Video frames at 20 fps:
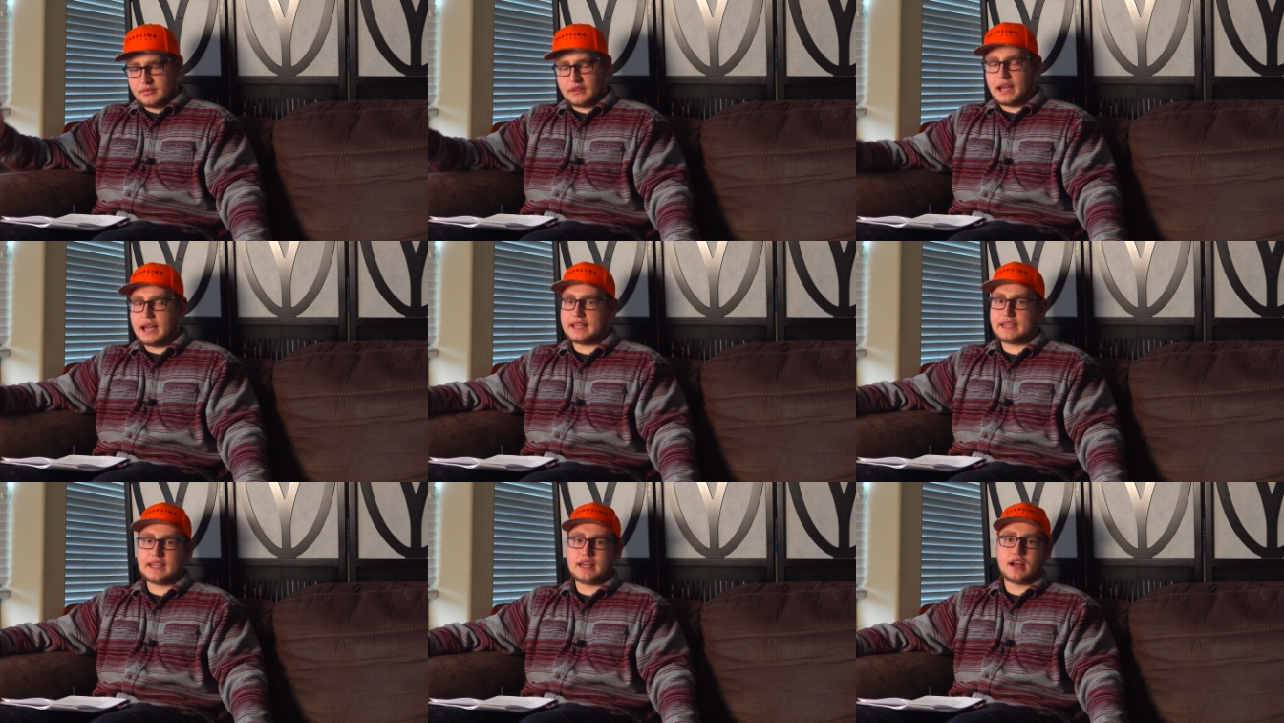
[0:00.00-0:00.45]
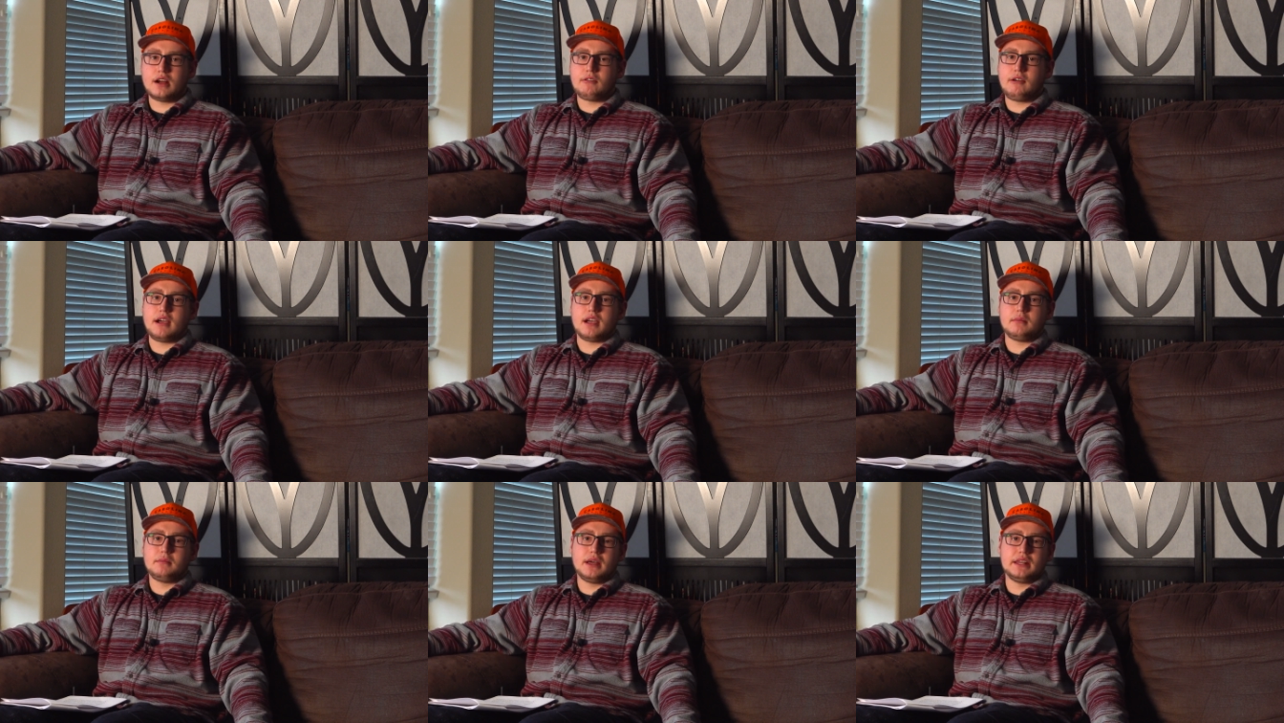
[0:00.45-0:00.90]
I cannot
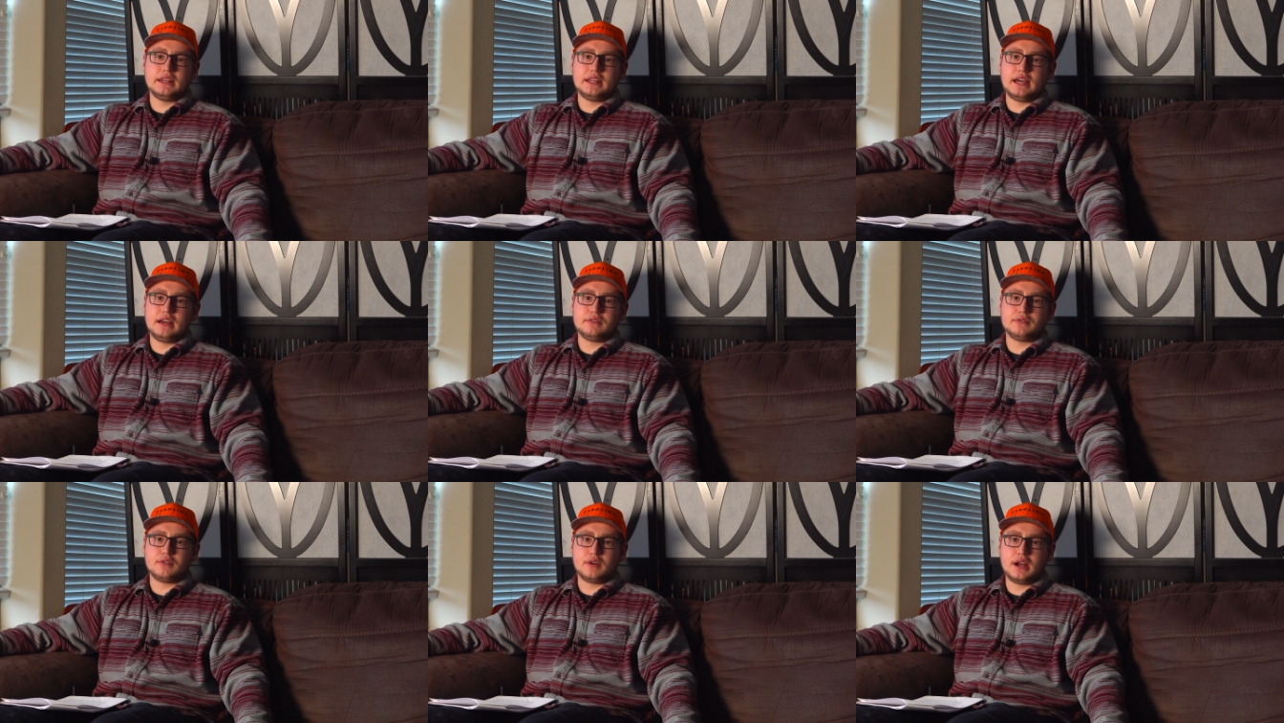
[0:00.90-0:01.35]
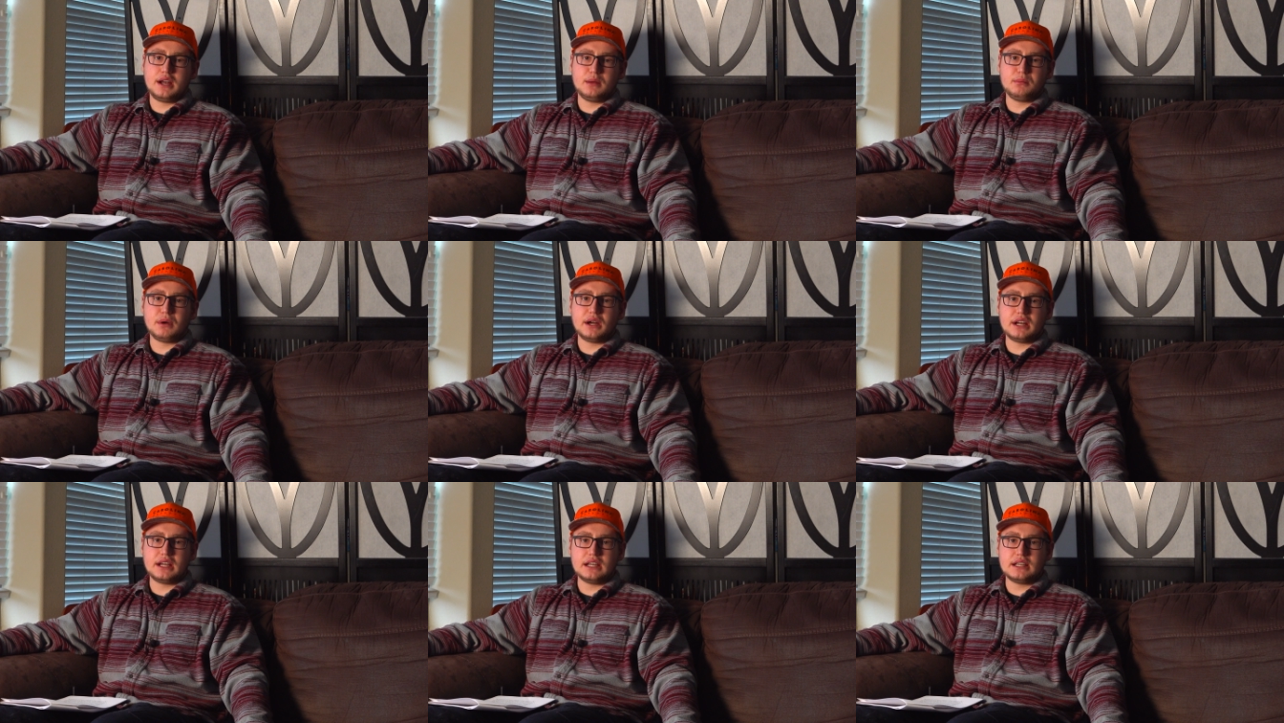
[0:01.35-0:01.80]
recommend that for
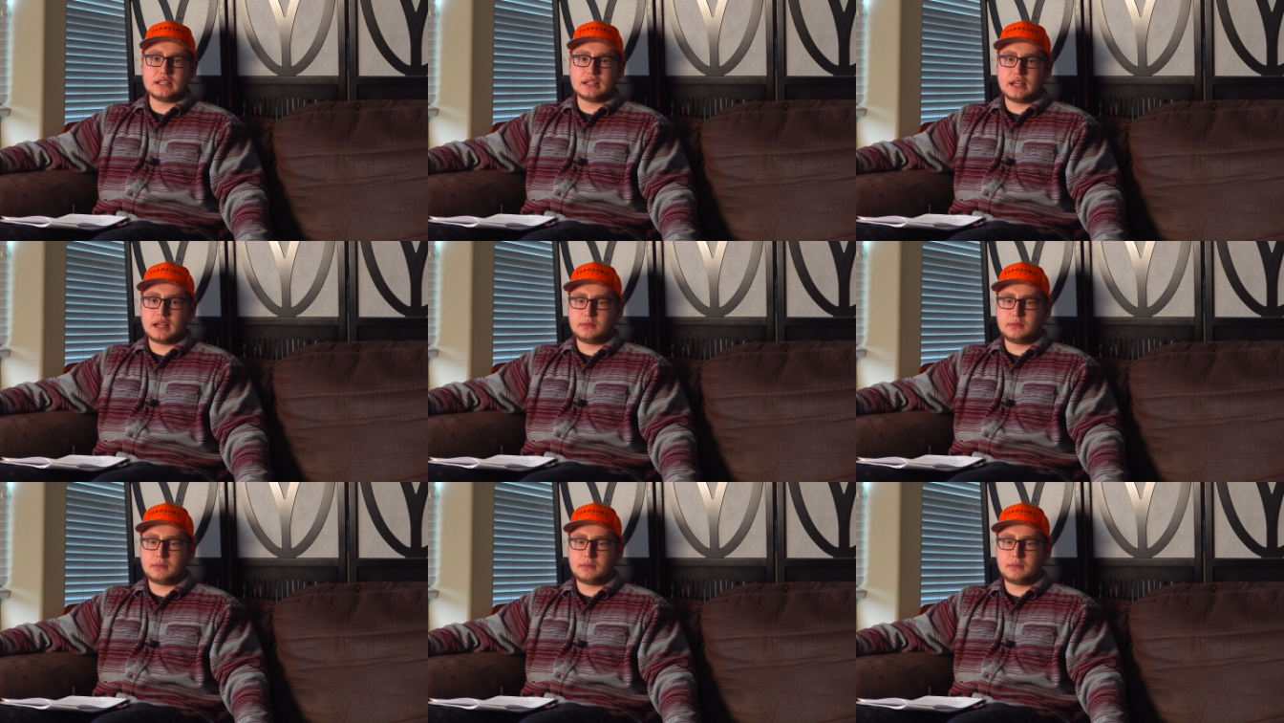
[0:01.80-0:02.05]
anybody.